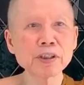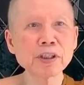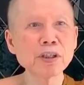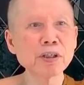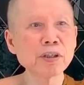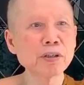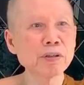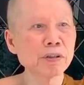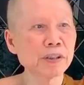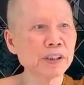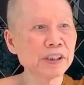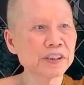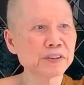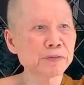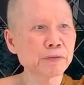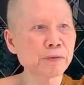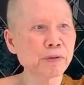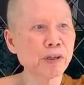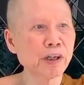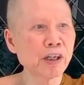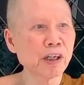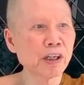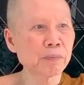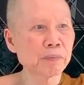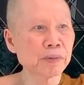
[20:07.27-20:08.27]
No,
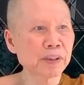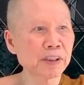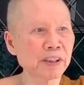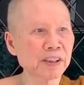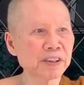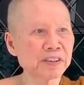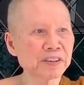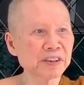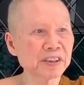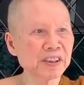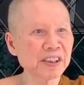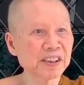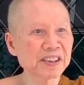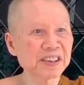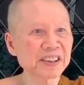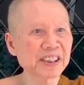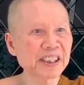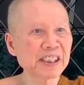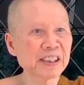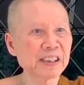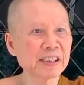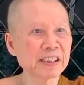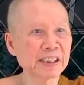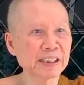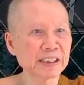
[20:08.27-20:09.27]
it's wrong because it's
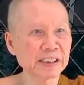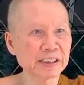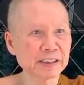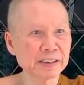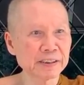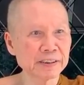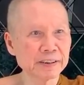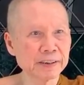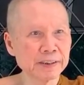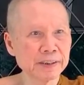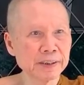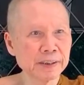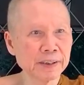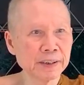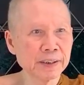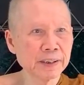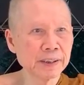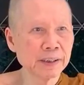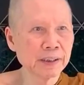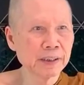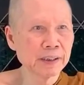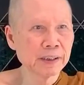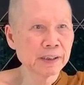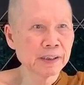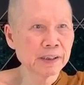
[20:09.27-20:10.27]
killing.
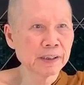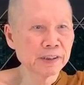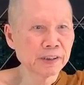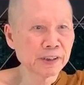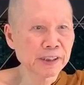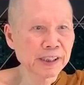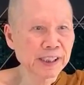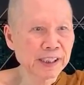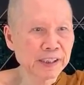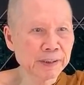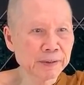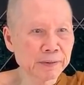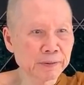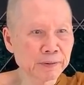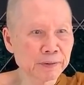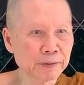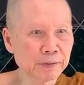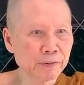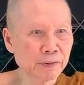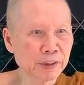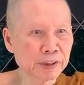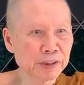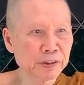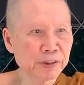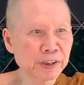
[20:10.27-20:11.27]

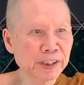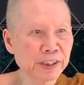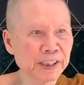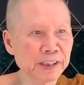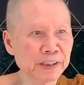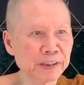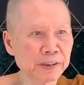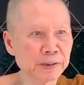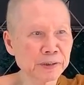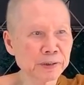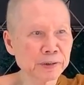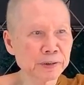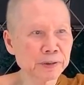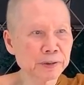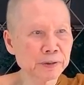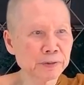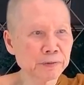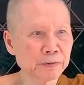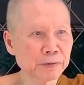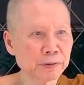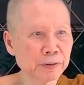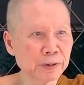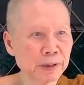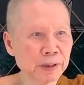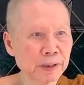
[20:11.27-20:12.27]
What you can
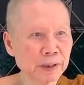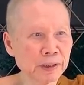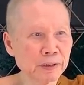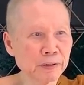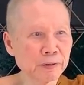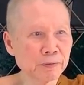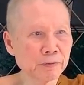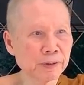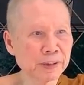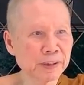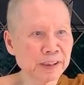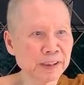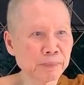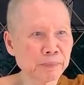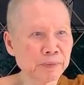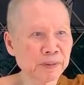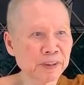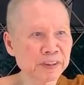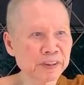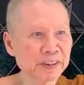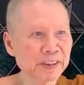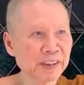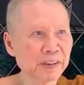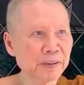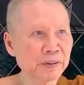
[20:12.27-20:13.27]
do with a
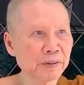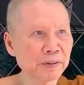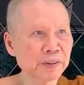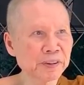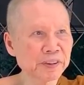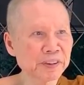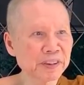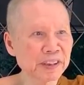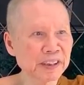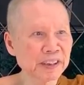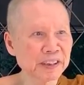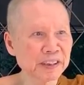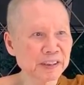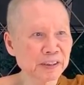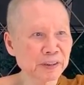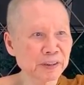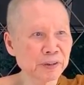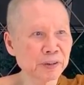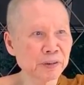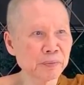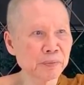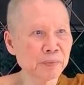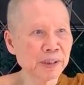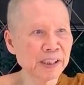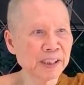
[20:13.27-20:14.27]
person who is in
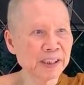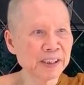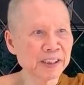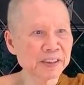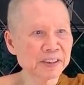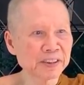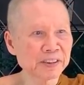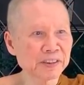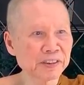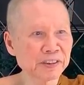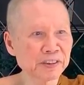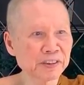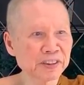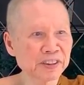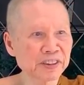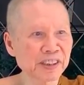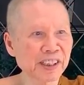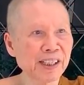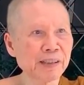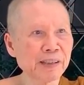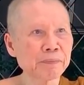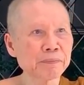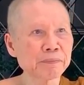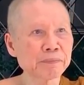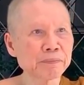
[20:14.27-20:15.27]
coma is to
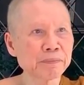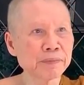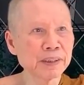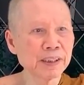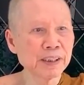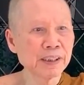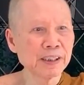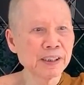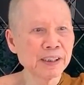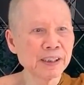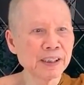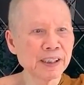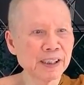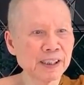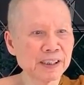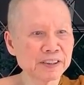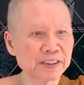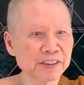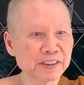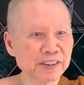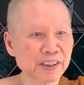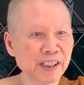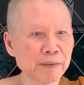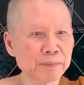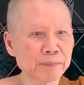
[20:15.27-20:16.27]
stop
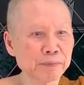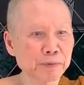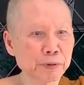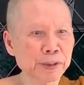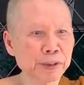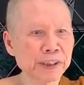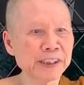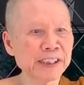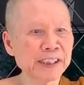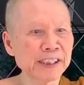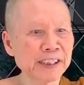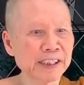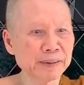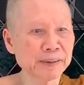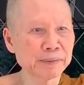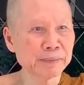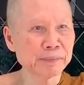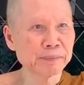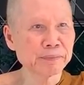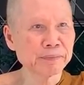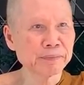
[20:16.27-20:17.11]
treating him,